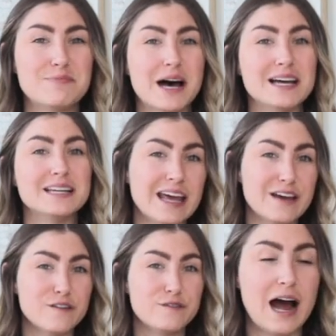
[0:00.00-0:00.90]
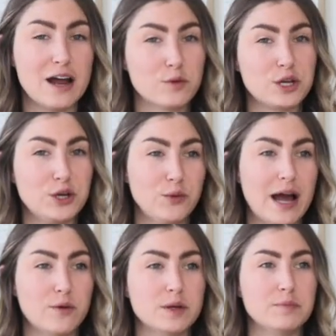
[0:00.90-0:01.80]
but if I were you,
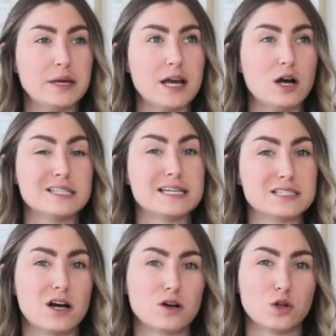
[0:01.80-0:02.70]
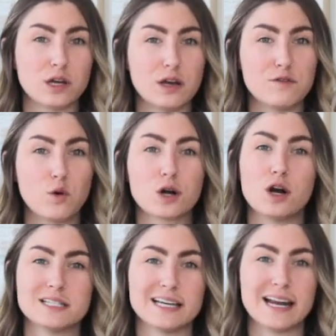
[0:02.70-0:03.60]
I would be on TikTok looking for
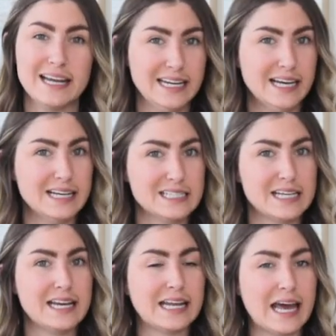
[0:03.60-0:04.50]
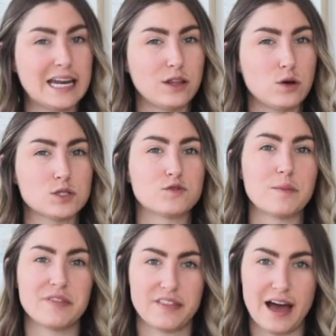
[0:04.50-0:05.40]
content ideas and getting those
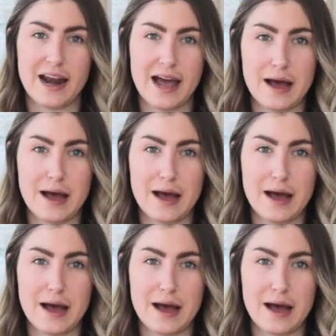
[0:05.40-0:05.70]
from that